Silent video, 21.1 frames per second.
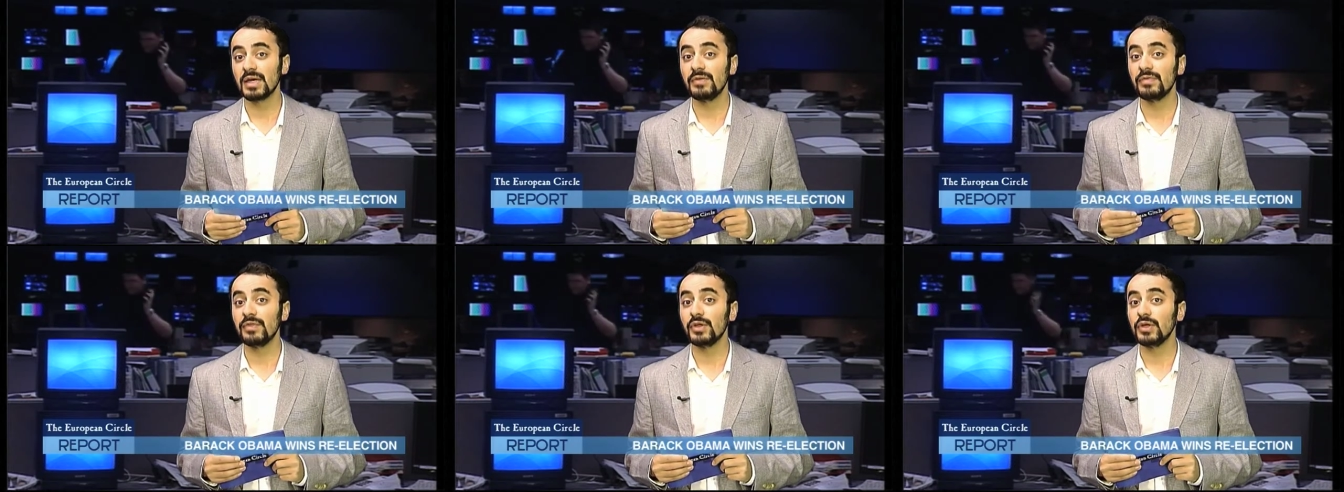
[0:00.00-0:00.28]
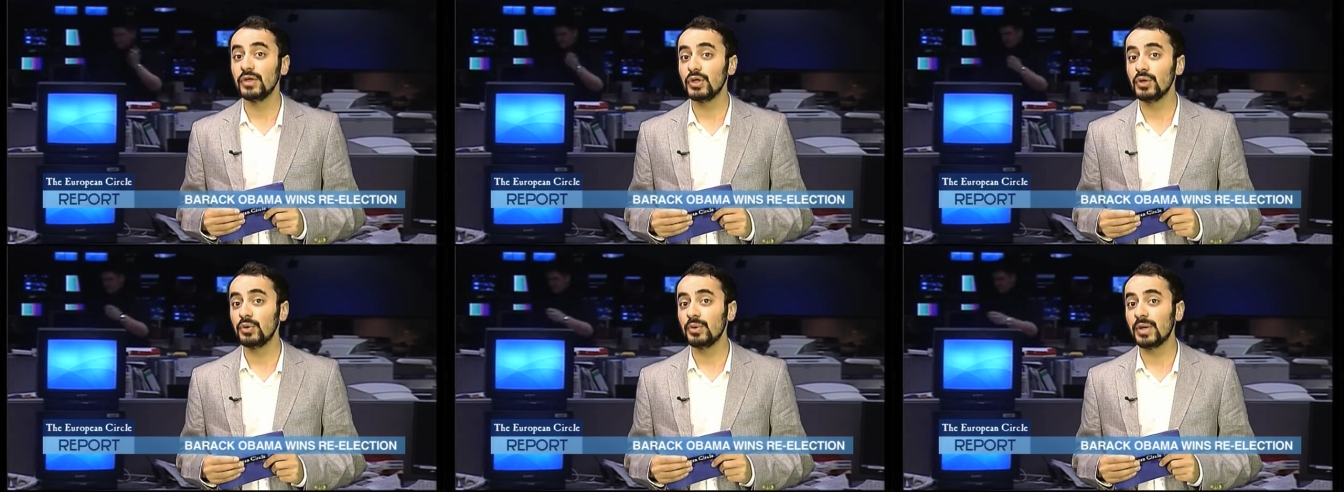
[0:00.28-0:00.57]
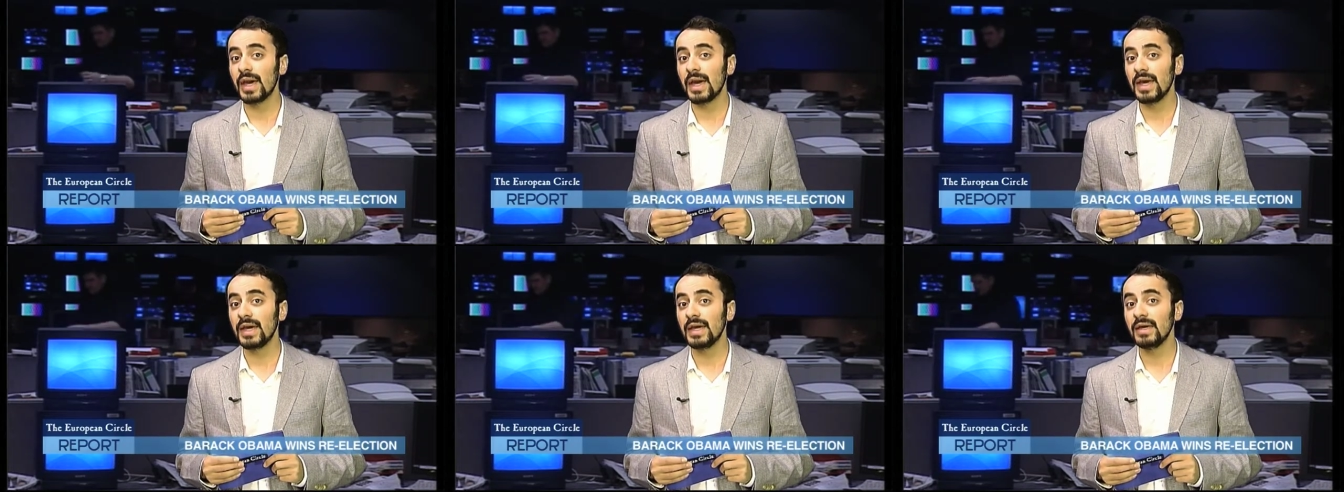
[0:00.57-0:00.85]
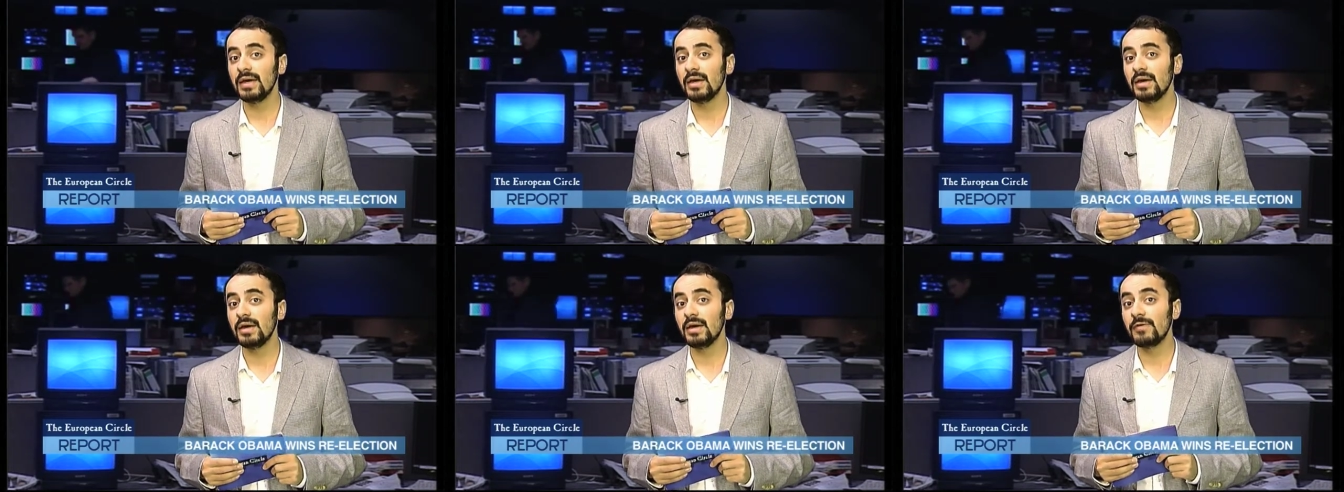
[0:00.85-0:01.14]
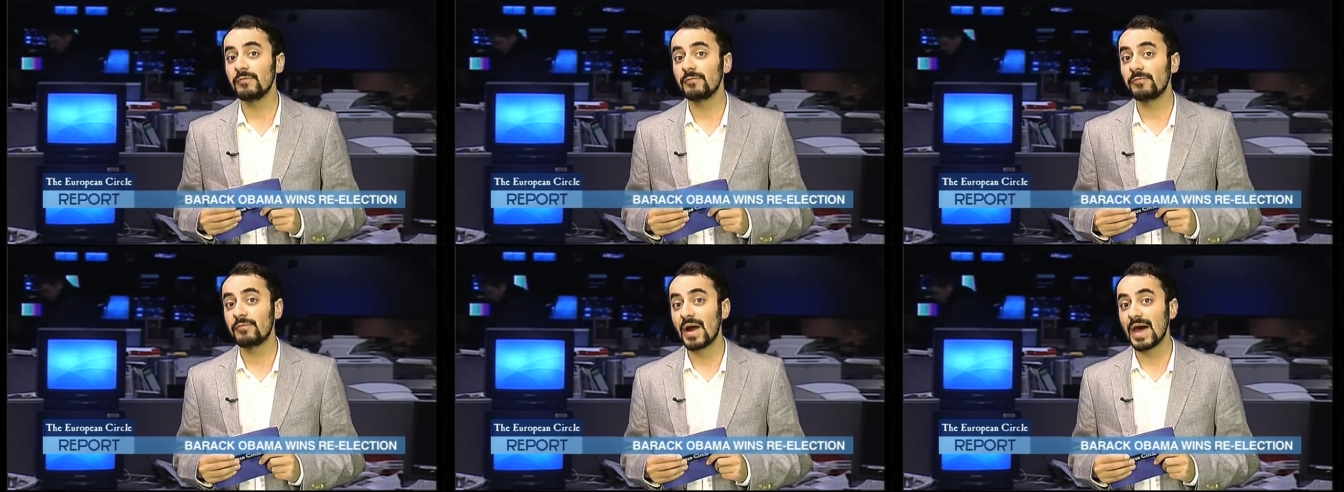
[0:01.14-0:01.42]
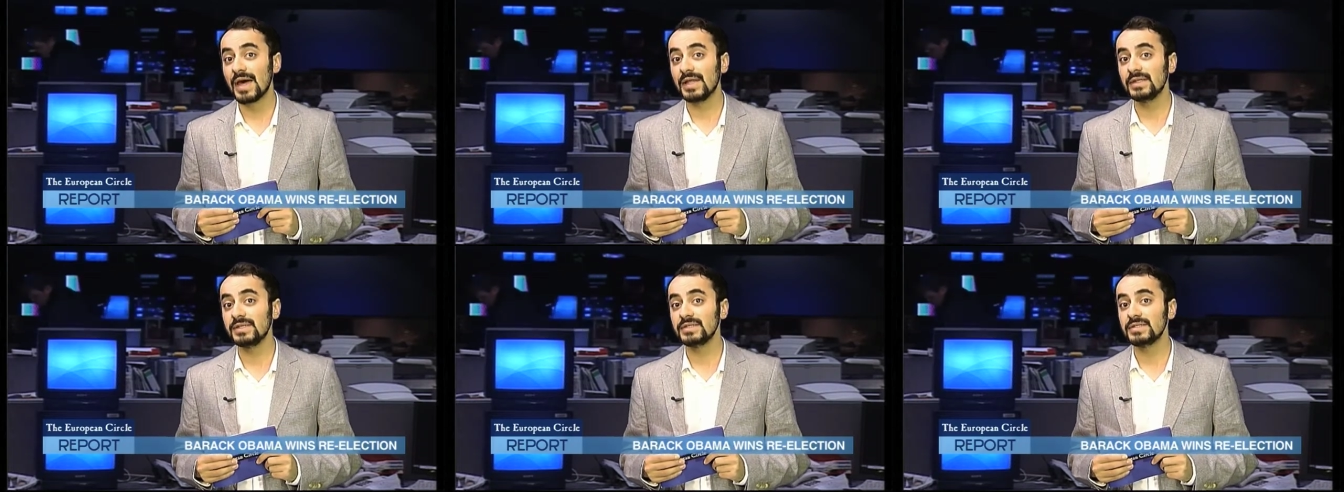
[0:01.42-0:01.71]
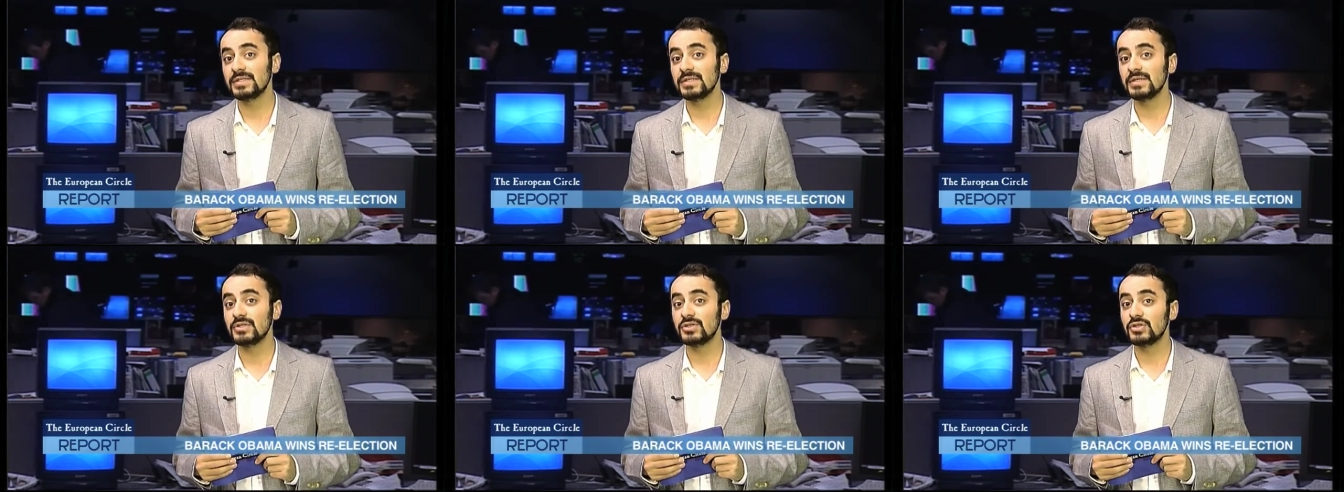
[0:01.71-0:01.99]
in the UK,
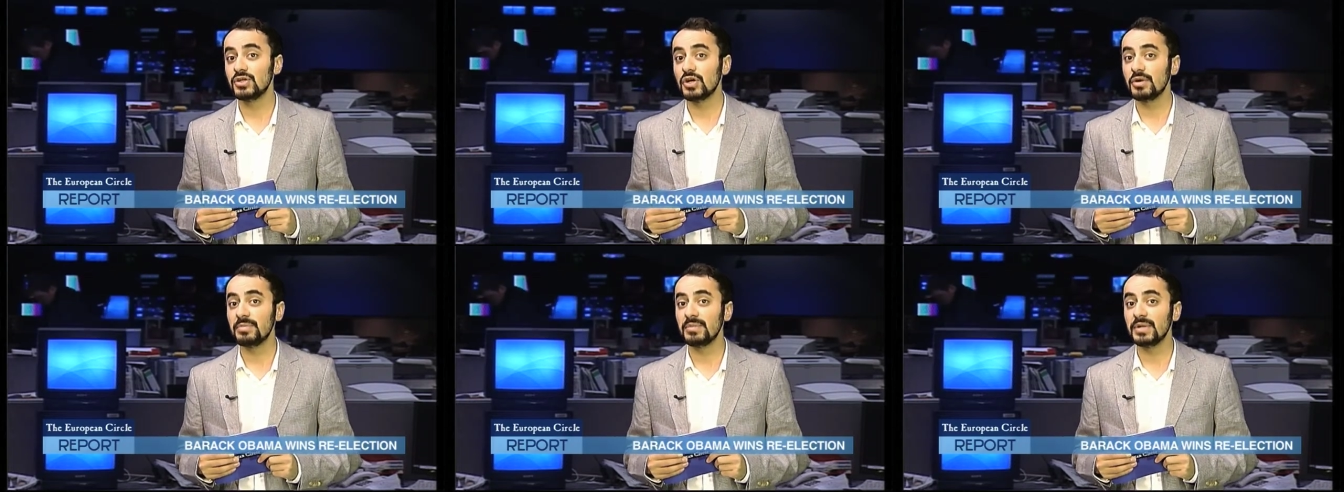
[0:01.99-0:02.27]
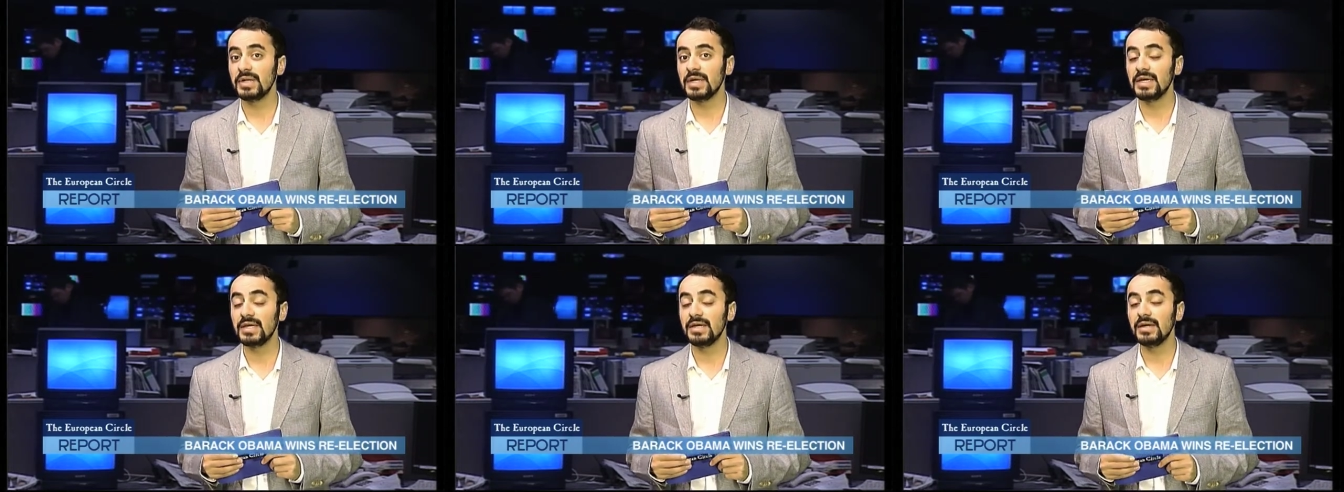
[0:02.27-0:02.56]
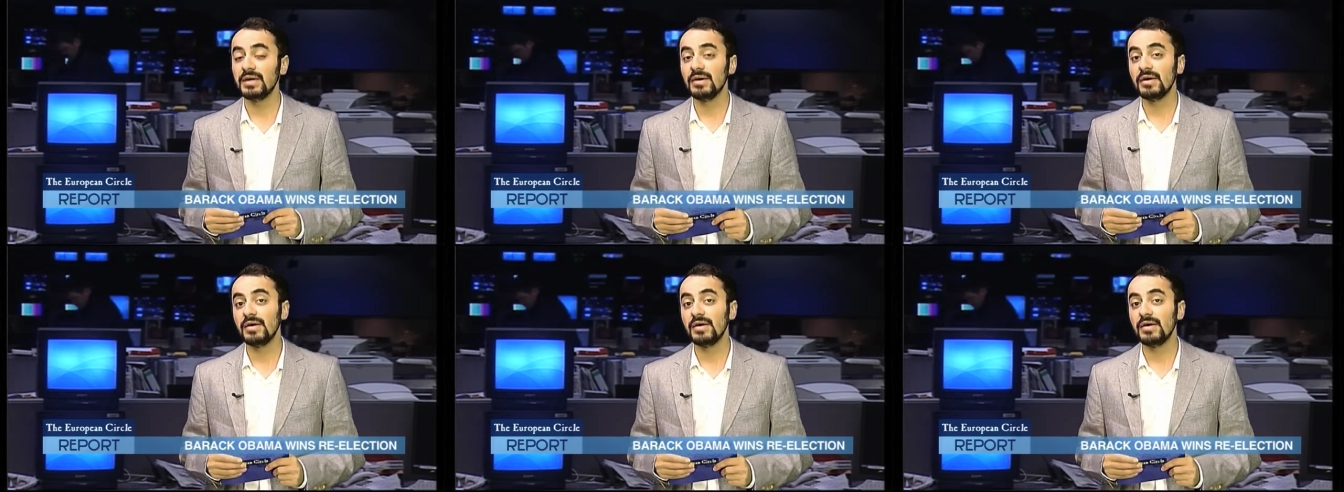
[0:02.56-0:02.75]
France, Germany,